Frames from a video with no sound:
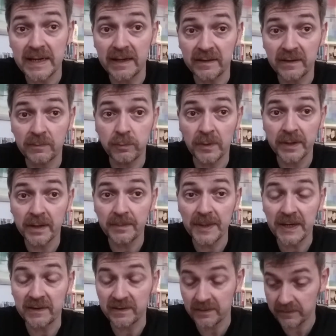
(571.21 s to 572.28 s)
It's one of the
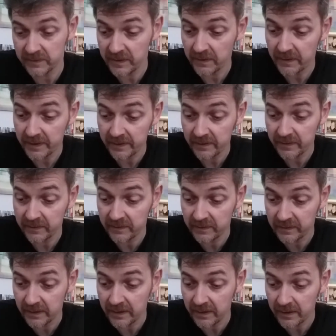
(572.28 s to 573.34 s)
best
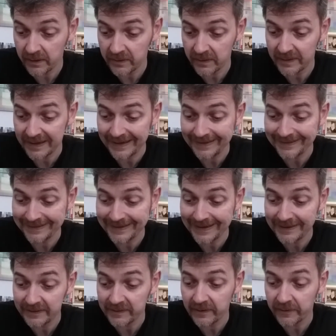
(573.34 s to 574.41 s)
Tigers that he's
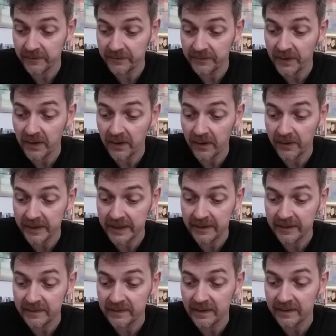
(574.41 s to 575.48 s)
seen so far.
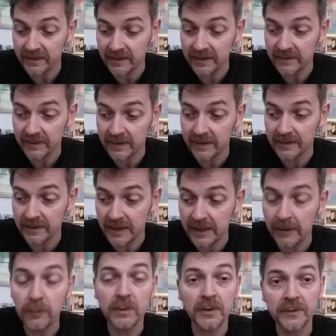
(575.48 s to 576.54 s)
He said he's
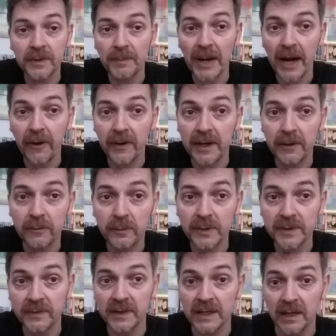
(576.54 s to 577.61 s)
equal on the parallel
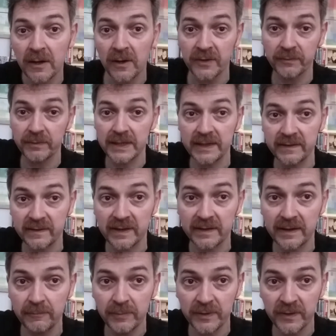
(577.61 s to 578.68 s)
with the last release they
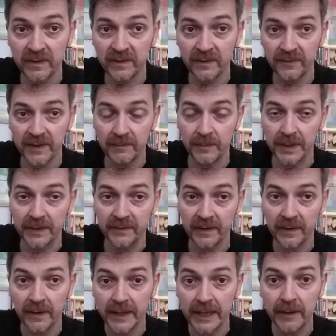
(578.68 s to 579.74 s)
did, which is the Wittmann
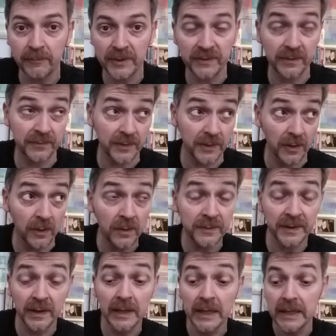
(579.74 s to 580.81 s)
Tiger, which I've
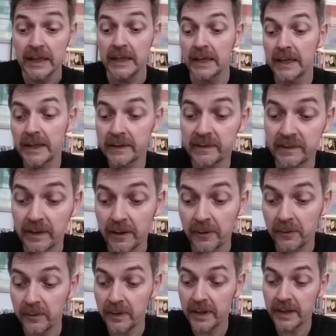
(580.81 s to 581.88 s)
got.
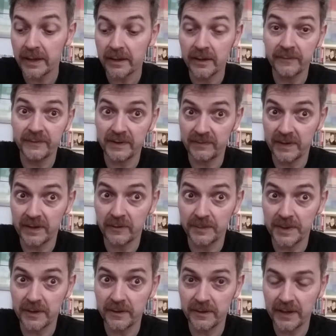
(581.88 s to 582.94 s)
So I've definitely
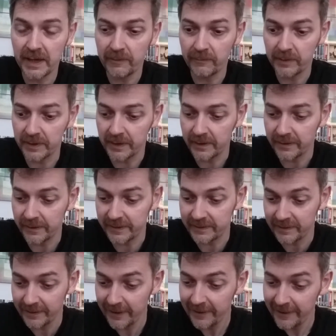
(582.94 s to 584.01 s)
got my eye on that one, guys.